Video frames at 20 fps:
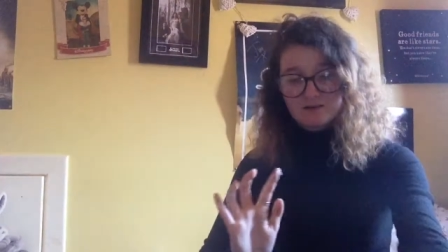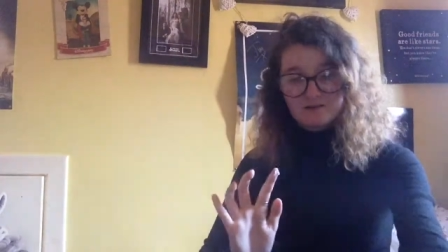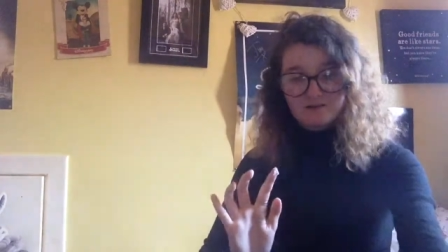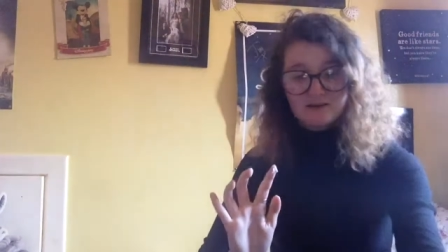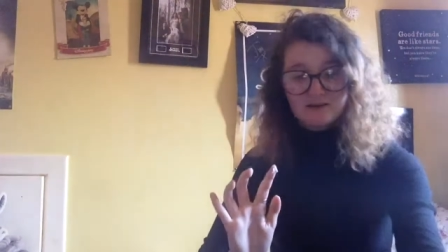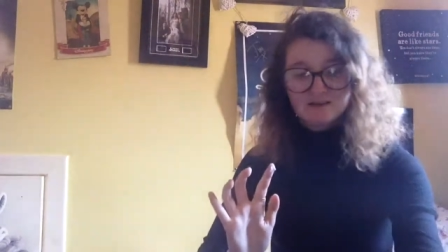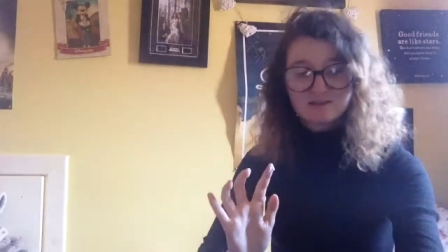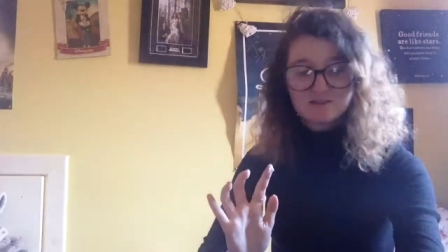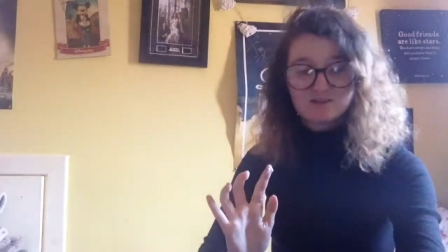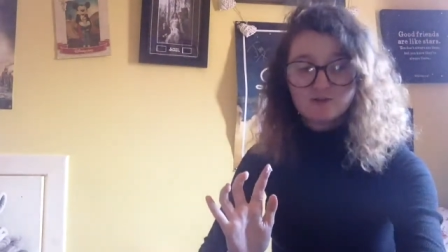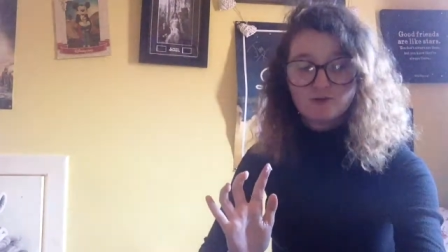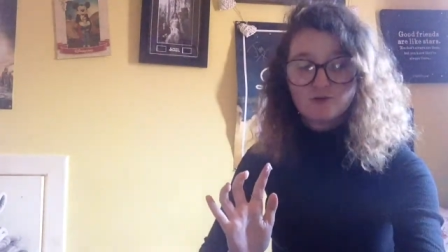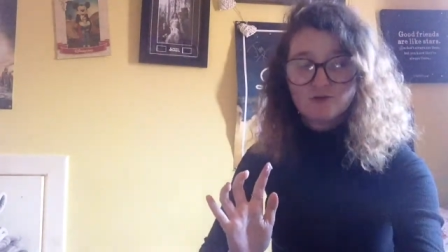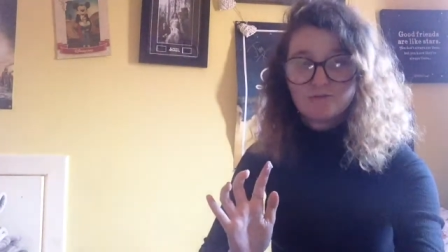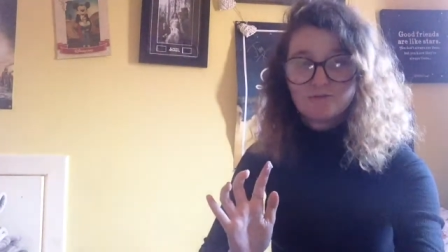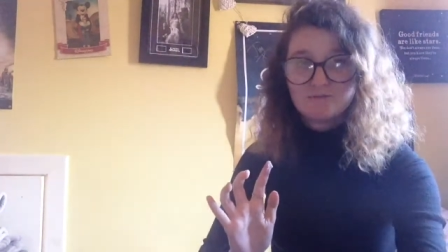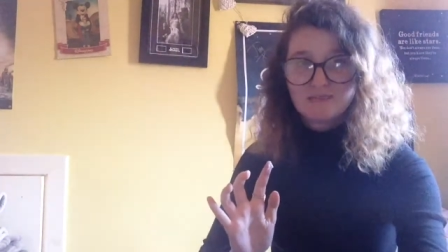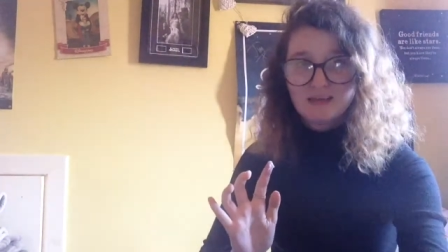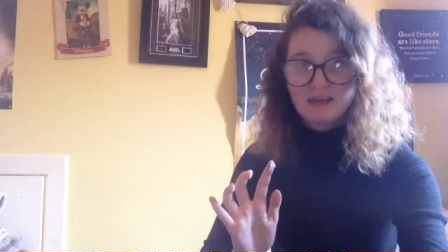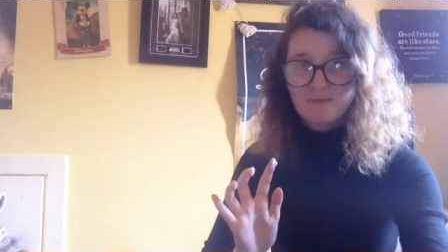Let's not
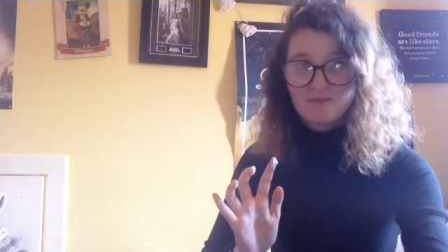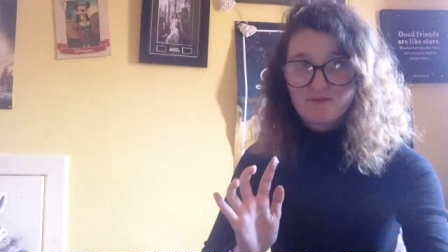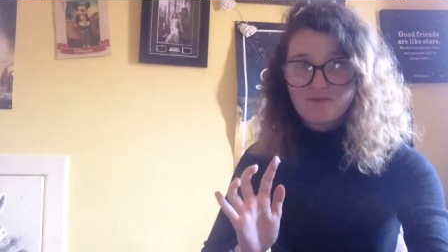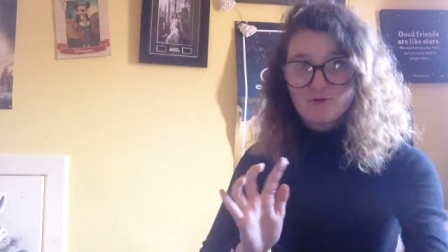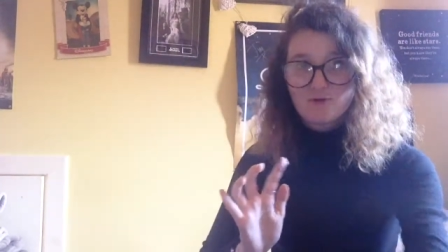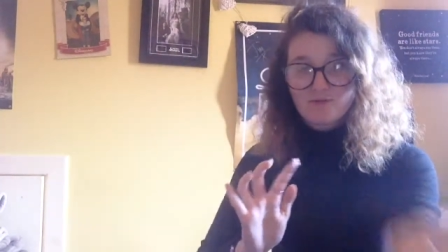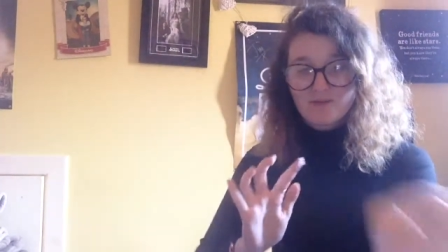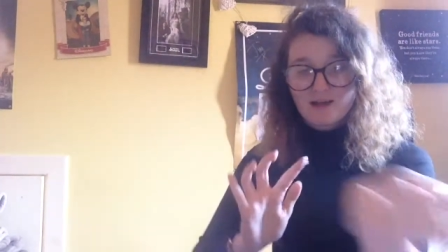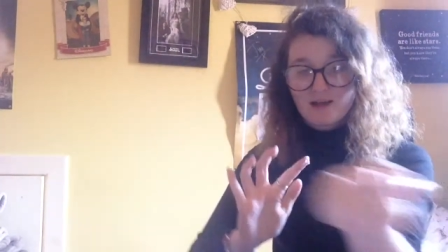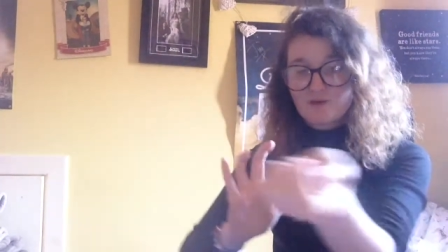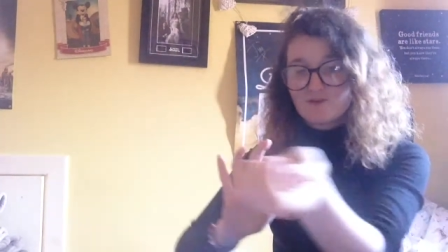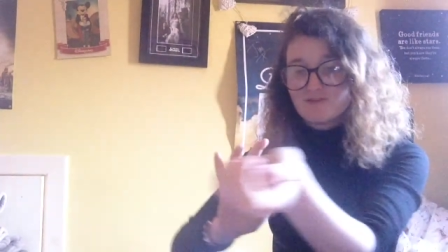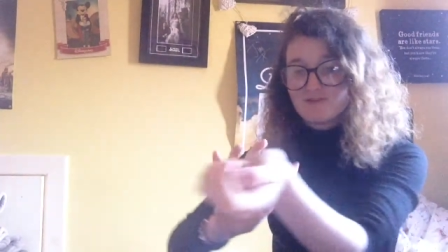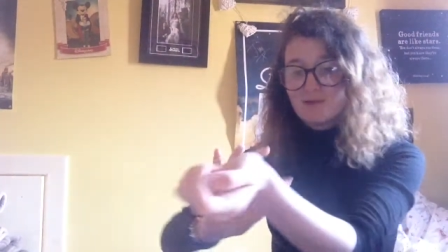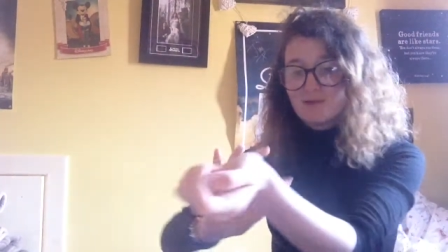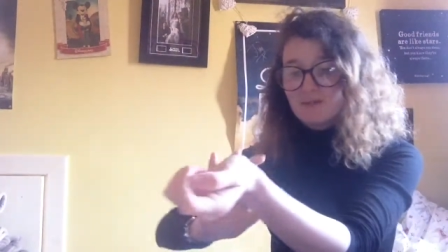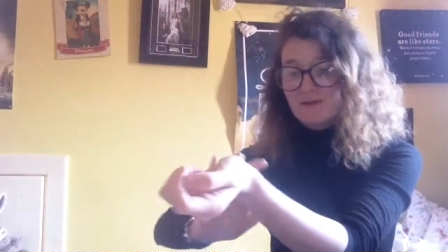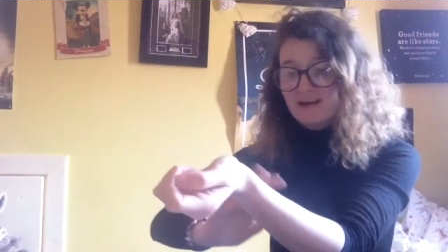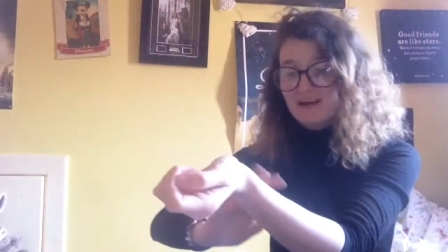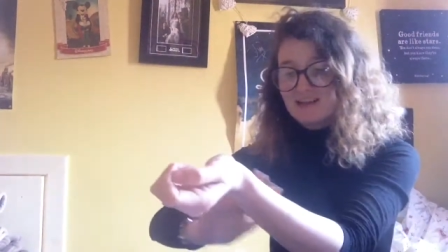tip the full thing over
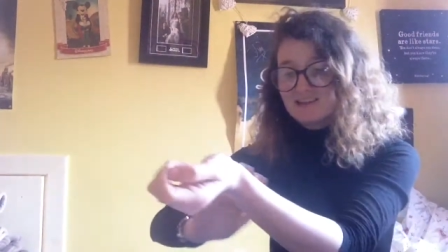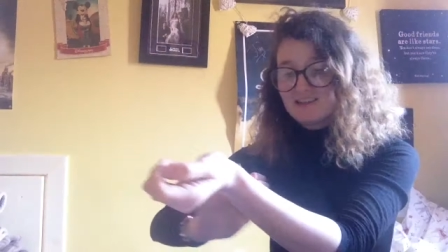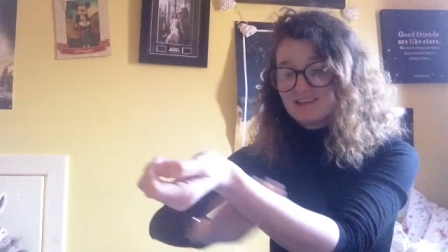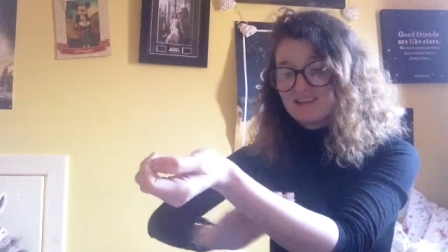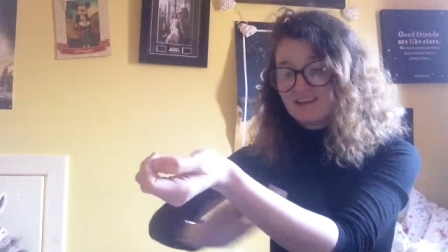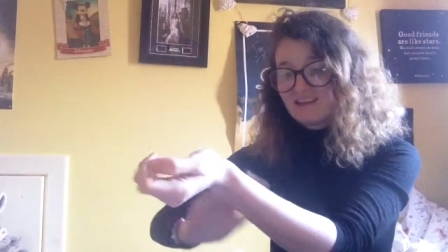my bed.